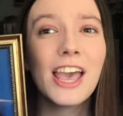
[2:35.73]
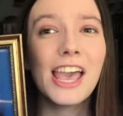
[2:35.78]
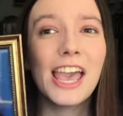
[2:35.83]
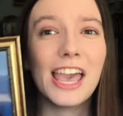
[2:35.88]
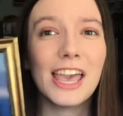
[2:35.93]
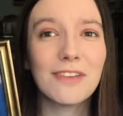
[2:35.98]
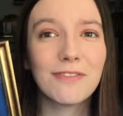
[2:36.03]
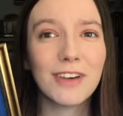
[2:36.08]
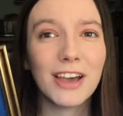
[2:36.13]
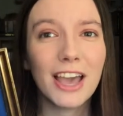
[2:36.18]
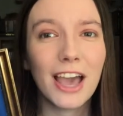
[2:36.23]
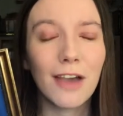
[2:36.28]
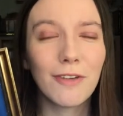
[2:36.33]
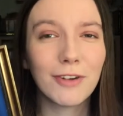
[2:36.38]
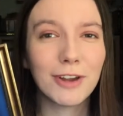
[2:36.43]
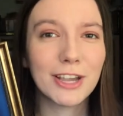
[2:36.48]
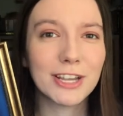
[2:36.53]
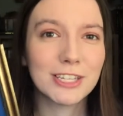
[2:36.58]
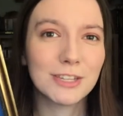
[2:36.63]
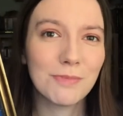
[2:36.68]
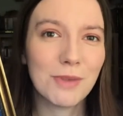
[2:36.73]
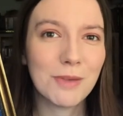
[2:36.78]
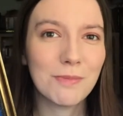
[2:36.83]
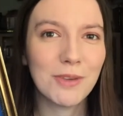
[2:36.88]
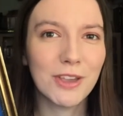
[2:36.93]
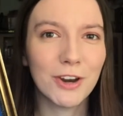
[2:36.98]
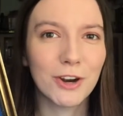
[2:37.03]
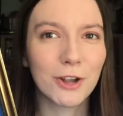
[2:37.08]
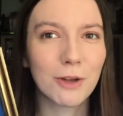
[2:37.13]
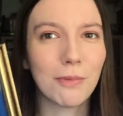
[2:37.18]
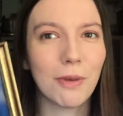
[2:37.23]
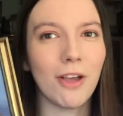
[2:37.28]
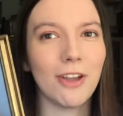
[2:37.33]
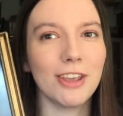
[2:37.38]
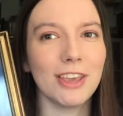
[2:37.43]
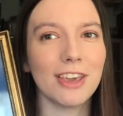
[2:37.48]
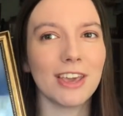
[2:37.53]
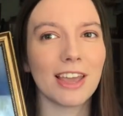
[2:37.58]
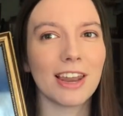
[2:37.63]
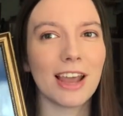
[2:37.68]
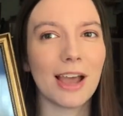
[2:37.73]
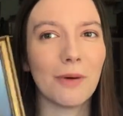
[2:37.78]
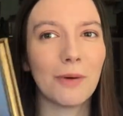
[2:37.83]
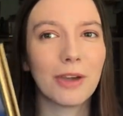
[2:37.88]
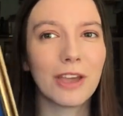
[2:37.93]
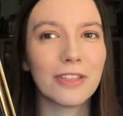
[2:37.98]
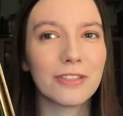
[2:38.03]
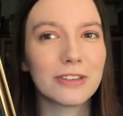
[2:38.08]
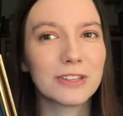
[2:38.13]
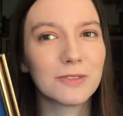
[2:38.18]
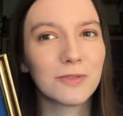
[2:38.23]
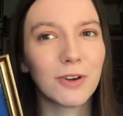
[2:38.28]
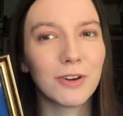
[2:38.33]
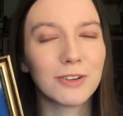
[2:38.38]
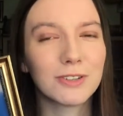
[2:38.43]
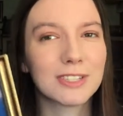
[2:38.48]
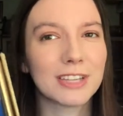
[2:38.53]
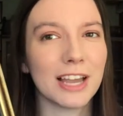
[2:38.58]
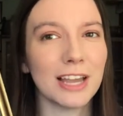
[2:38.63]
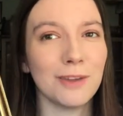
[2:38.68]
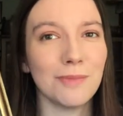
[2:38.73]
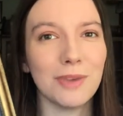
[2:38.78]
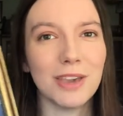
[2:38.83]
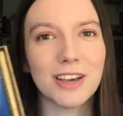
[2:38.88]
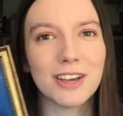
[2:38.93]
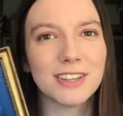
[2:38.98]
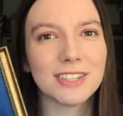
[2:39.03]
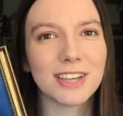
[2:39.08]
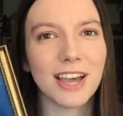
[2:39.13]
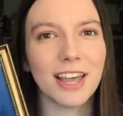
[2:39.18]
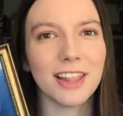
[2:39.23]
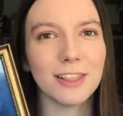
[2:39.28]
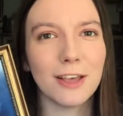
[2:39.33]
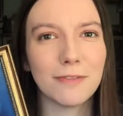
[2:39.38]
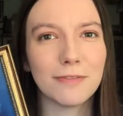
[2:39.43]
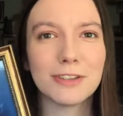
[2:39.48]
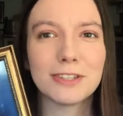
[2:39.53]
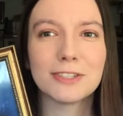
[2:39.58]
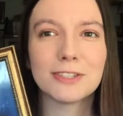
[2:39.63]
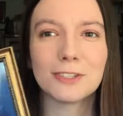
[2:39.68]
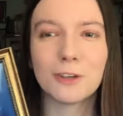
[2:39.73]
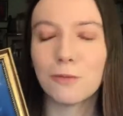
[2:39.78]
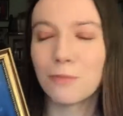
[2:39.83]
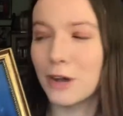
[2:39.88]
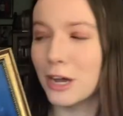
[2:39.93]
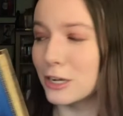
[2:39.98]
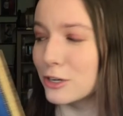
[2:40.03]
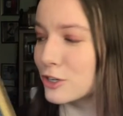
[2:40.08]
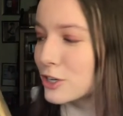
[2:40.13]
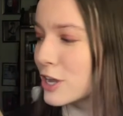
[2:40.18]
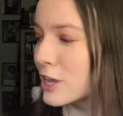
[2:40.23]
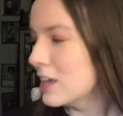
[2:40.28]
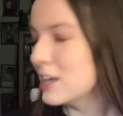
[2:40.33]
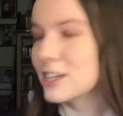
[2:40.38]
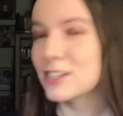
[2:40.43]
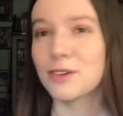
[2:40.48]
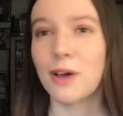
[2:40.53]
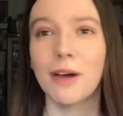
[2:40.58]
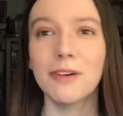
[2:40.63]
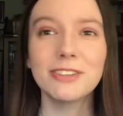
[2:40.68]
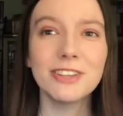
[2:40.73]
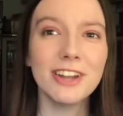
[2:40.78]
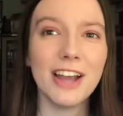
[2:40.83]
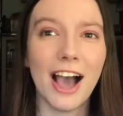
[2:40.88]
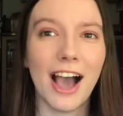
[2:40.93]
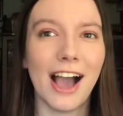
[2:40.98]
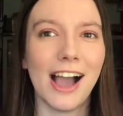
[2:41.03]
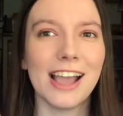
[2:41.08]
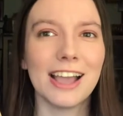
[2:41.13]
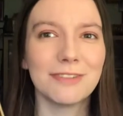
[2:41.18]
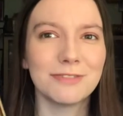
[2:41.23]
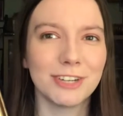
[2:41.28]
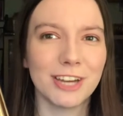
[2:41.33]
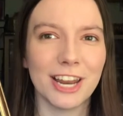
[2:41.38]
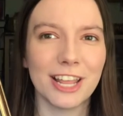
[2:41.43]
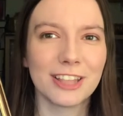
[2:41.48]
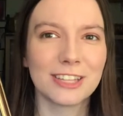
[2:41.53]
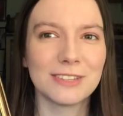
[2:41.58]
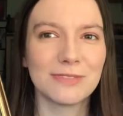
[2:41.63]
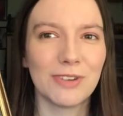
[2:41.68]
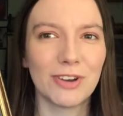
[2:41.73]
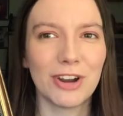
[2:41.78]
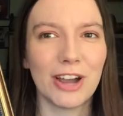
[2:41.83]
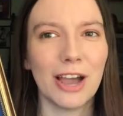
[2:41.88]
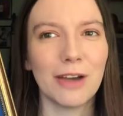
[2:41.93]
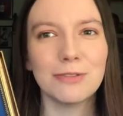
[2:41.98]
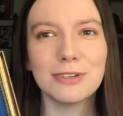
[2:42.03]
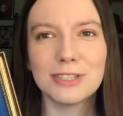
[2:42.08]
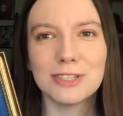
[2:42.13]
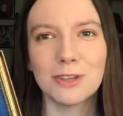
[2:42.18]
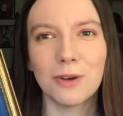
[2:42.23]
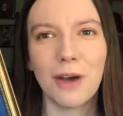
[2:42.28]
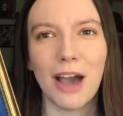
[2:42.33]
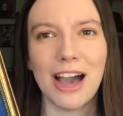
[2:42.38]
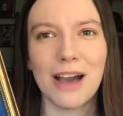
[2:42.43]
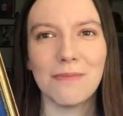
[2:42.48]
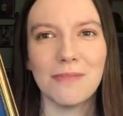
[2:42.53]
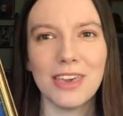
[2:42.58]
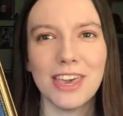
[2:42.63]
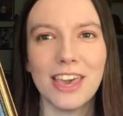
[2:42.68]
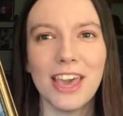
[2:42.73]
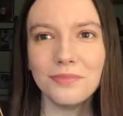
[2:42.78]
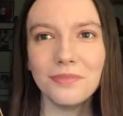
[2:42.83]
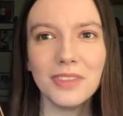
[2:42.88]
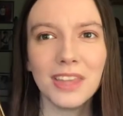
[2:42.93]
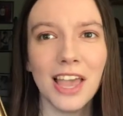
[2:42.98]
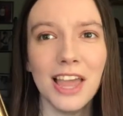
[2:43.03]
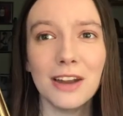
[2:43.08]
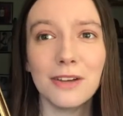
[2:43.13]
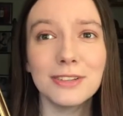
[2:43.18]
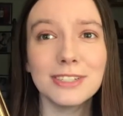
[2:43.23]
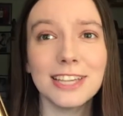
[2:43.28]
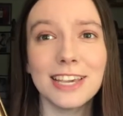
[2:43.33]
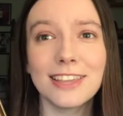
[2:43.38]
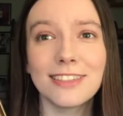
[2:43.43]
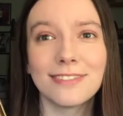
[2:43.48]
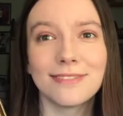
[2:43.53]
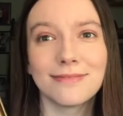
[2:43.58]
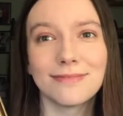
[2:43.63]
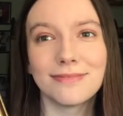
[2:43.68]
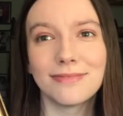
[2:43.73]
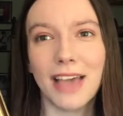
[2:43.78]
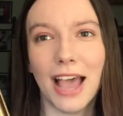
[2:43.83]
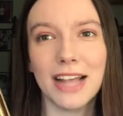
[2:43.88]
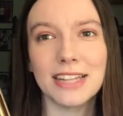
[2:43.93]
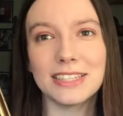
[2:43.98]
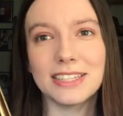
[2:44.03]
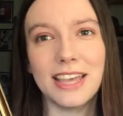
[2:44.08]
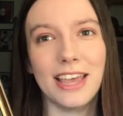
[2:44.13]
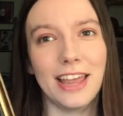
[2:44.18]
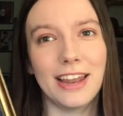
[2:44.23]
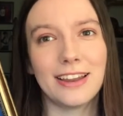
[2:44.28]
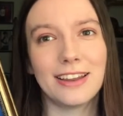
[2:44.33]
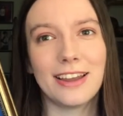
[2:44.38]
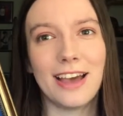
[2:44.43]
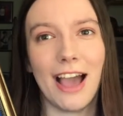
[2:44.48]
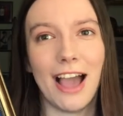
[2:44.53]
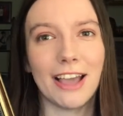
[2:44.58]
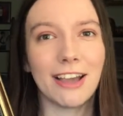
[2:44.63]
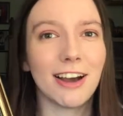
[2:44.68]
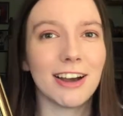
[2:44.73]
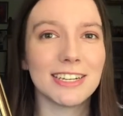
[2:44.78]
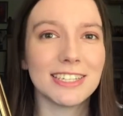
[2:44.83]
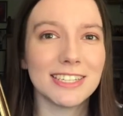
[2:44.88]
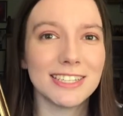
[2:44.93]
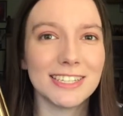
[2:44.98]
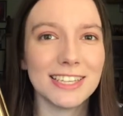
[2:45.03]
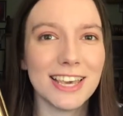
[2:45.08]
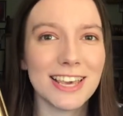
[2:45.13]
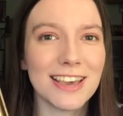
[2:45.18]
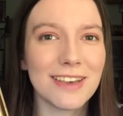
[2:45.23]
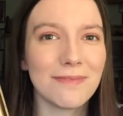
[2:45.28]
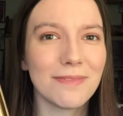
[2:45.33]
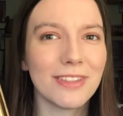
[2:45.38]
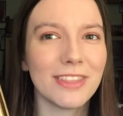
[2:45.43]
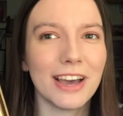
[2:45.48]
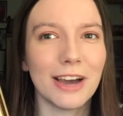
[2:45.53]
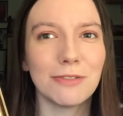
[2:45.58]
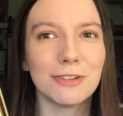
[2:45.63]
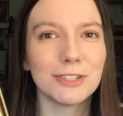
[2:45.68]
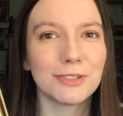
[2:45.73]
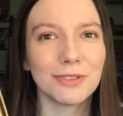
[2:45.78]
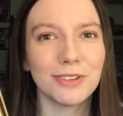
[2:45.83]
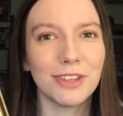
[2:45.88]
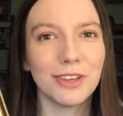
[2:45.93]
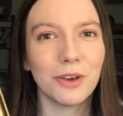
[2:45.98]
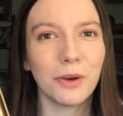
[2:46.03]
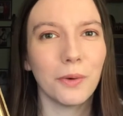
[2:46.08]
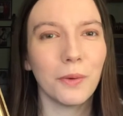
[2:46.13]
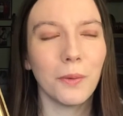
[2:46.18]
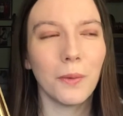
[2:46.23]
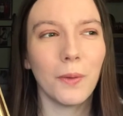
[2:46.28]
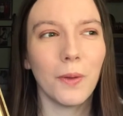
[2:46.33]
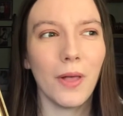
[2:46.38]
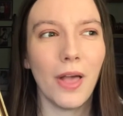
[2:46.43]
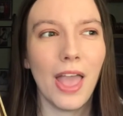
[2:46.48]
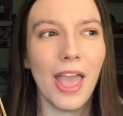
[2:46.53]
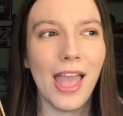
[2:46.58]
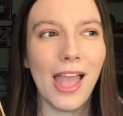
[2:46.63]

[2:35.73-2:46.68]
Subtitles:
If I ever get to meet Peter Capaldi again, I will get this photo signed because I love it so much. So I was on a high after getting this photo. I was so happy. And I was like, that's it. I got to see him. That was really cool.